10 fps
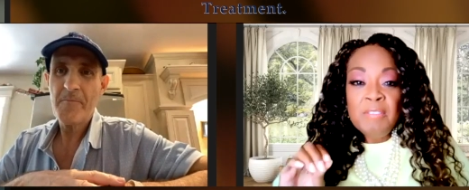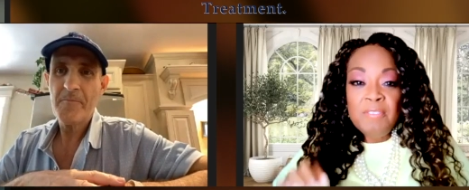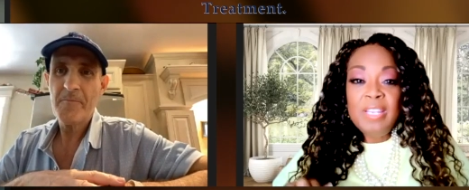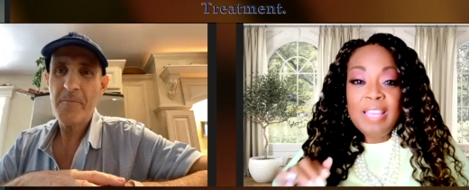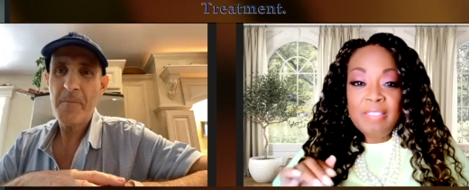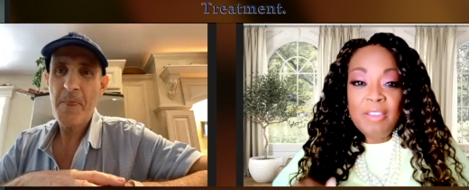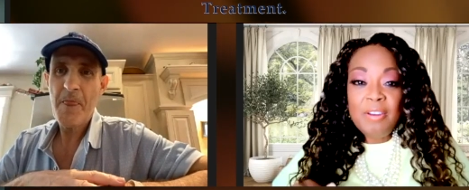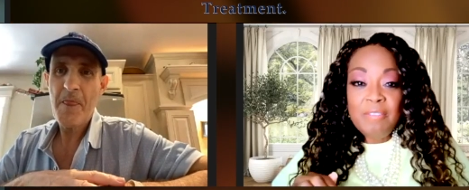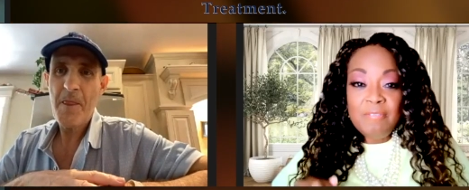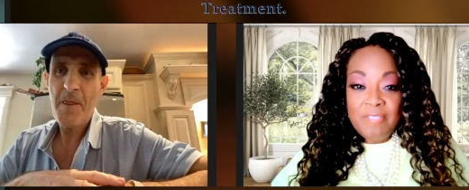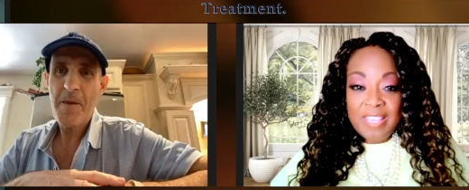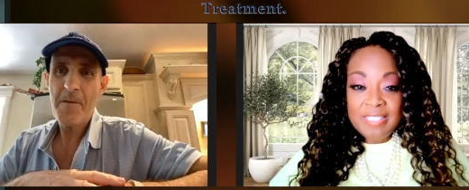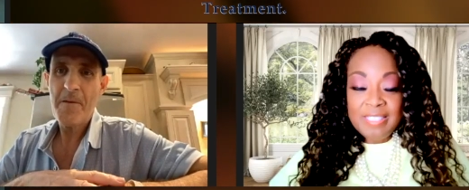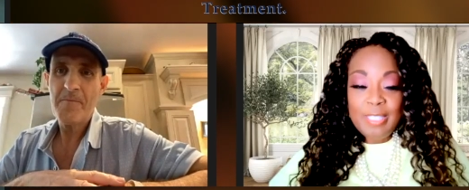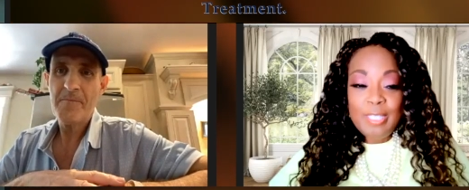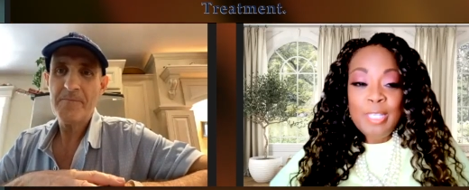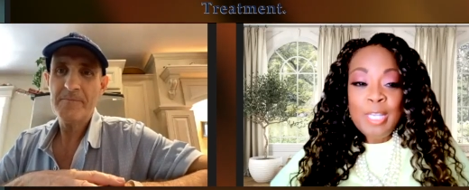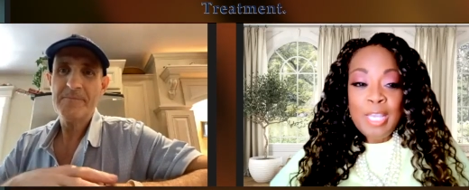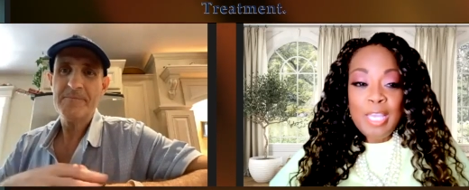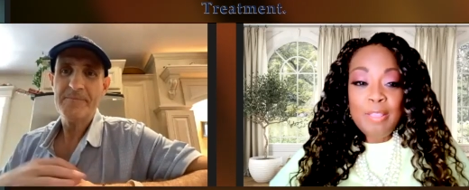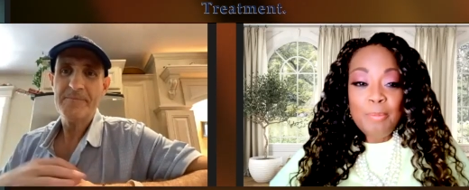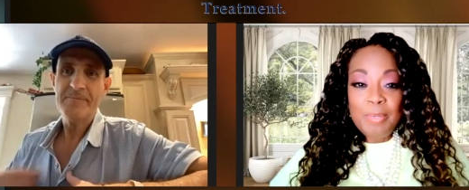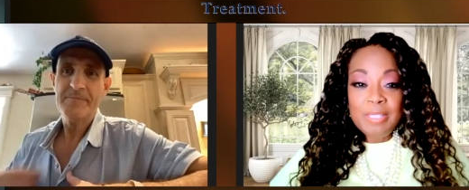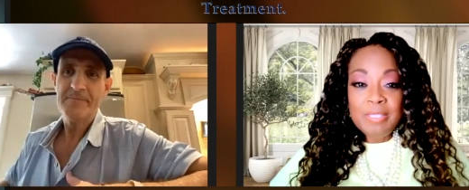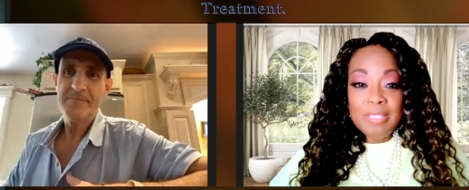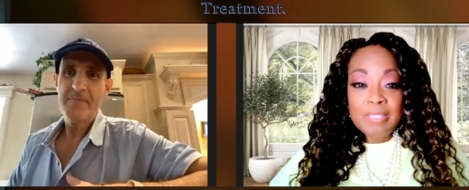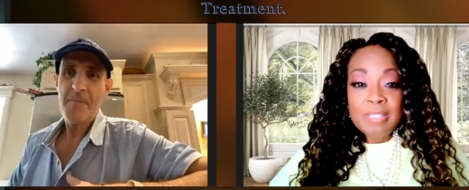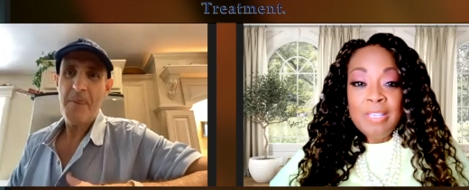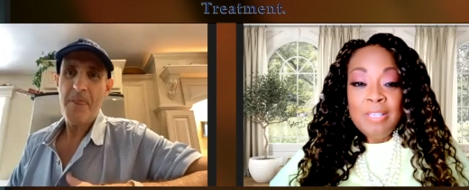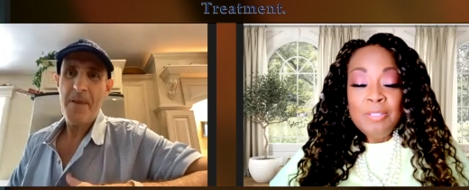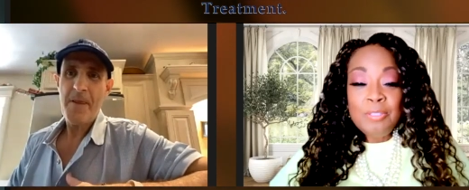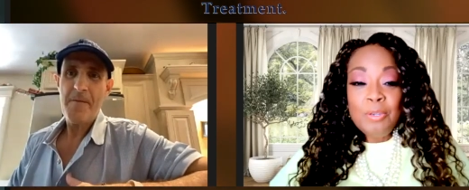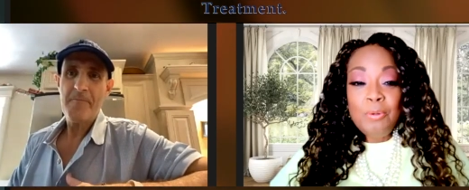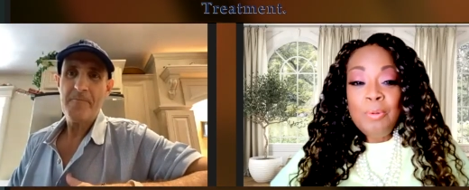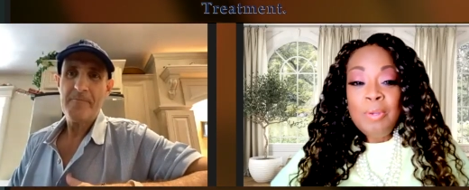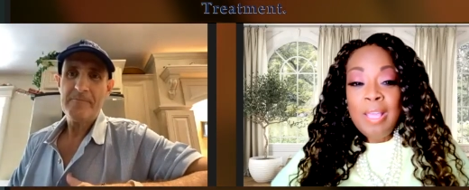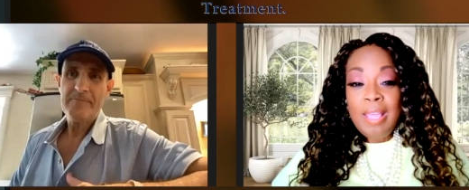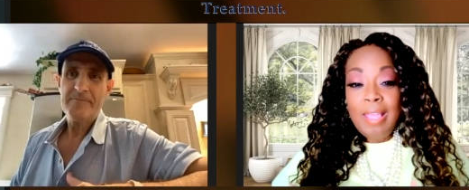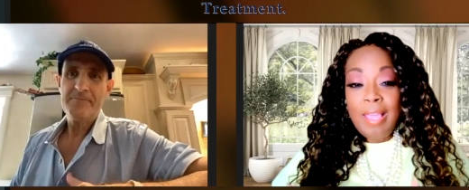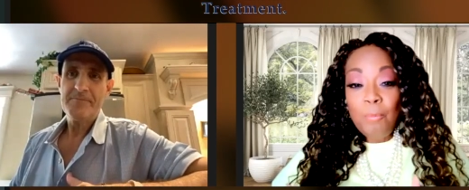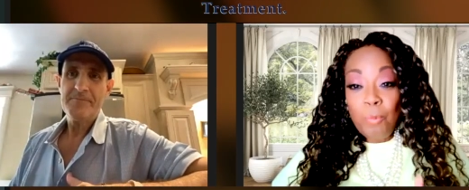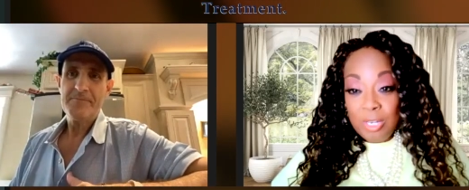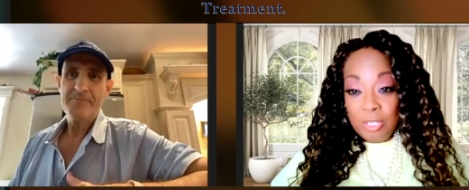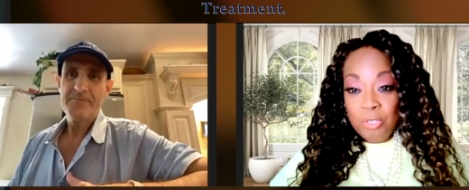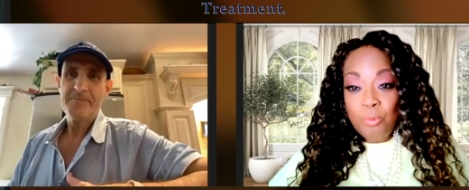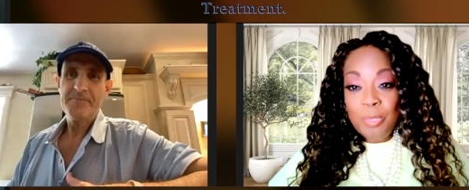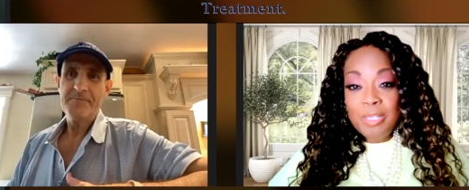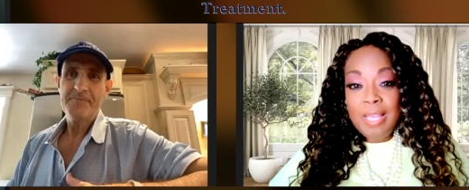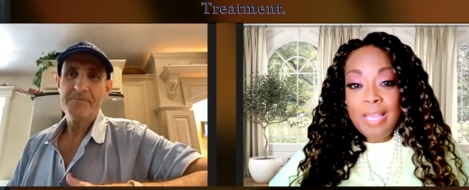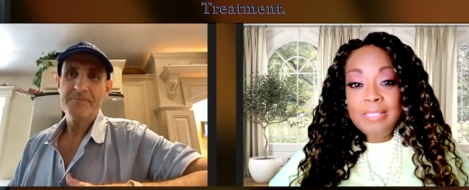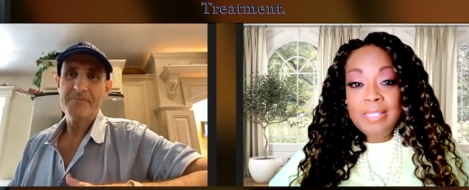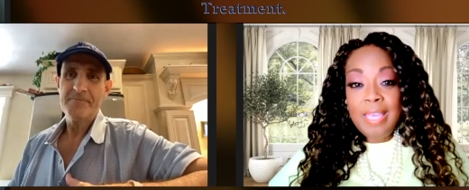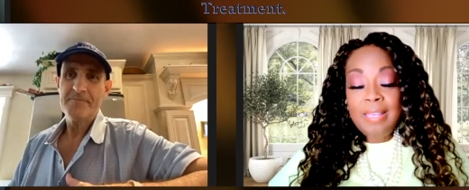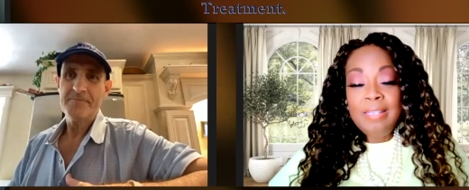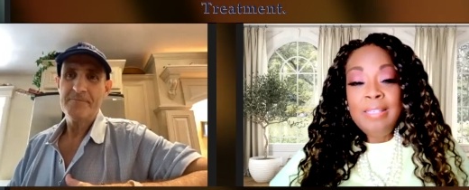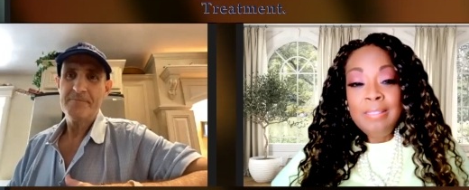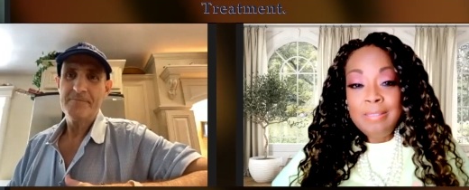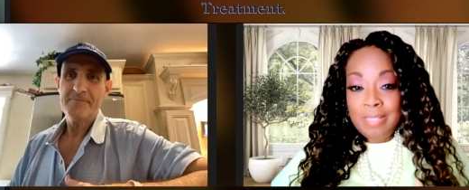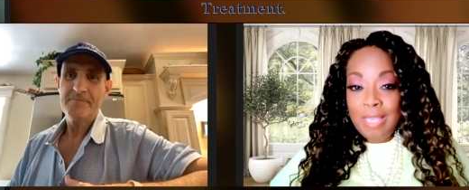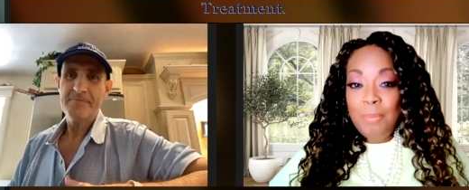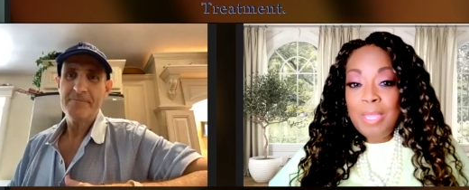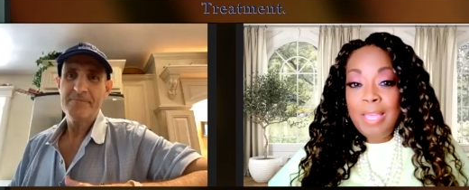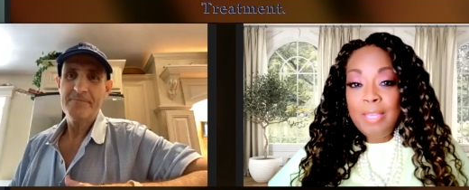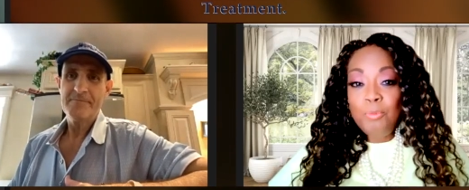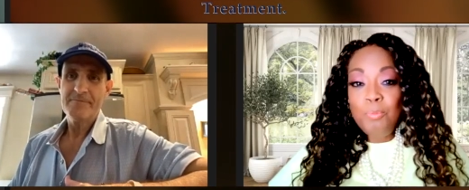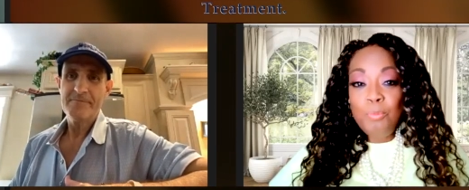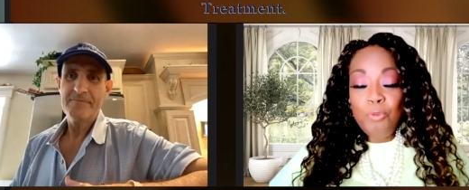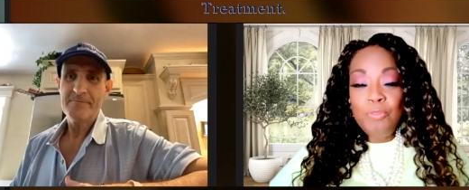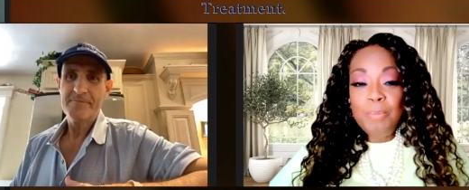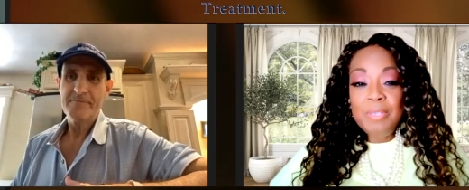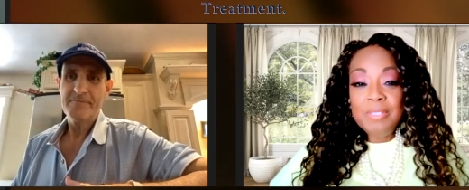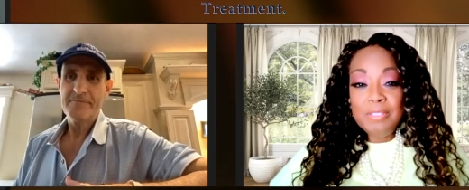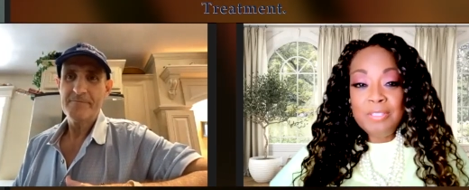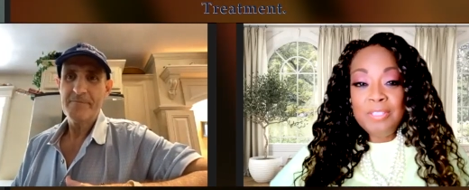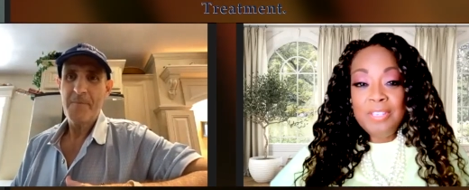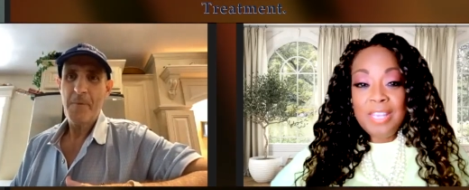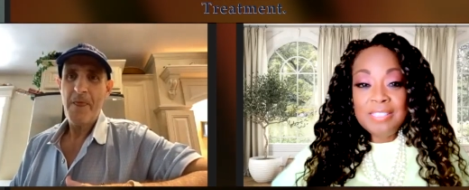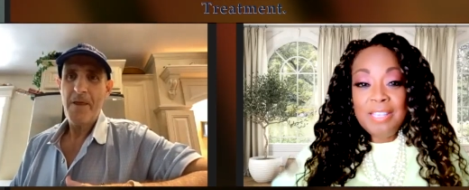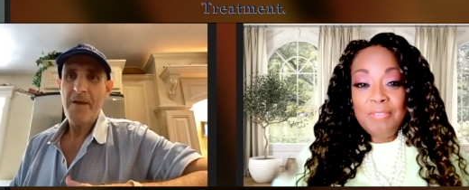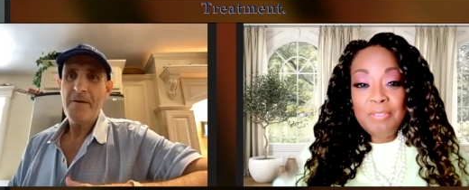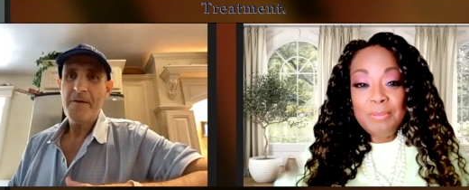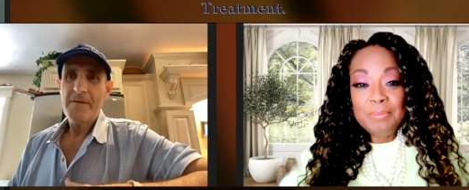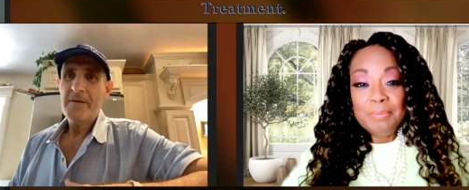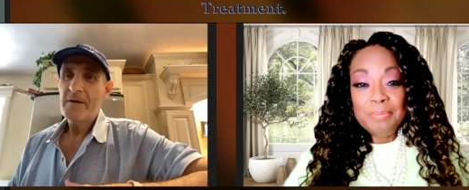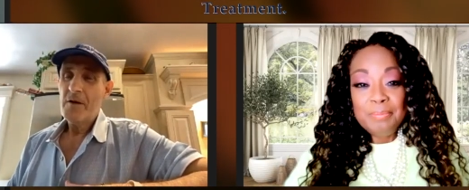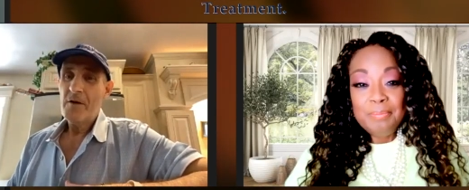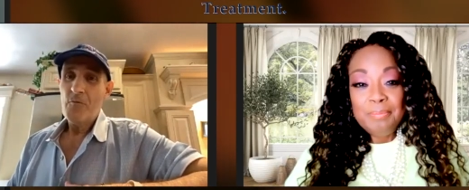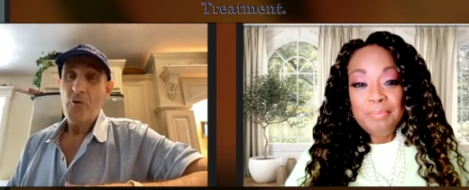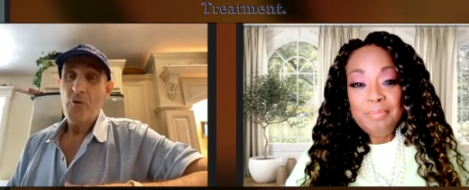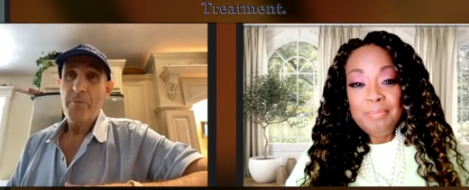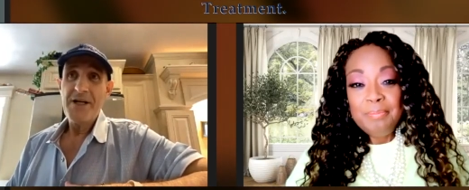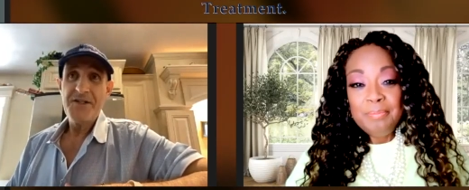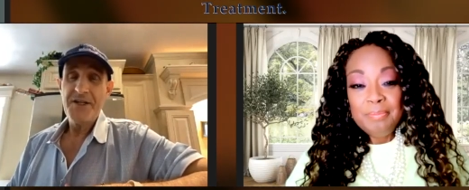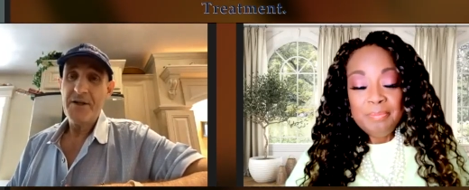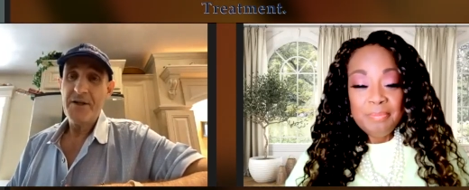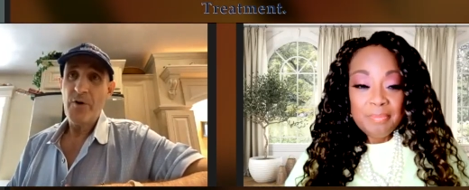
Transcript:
Speaker 1: feel like they're invested in the business. So once you realize that, tell me how you move the business to the next level.
Speaker 2: Well, basically, what